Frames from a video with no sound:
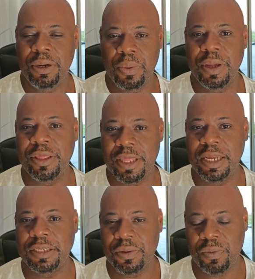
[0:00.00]
doing
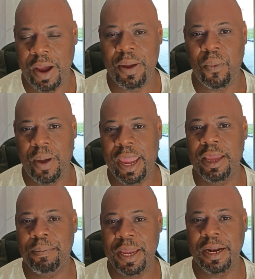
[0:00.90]
things the right
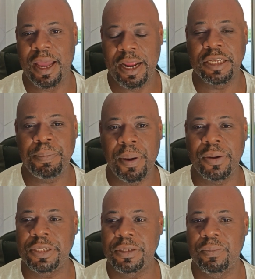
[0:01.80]
way, and being an honest
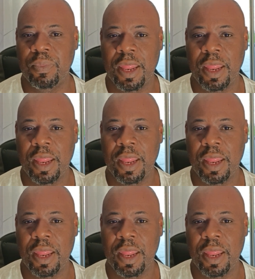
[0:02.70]
person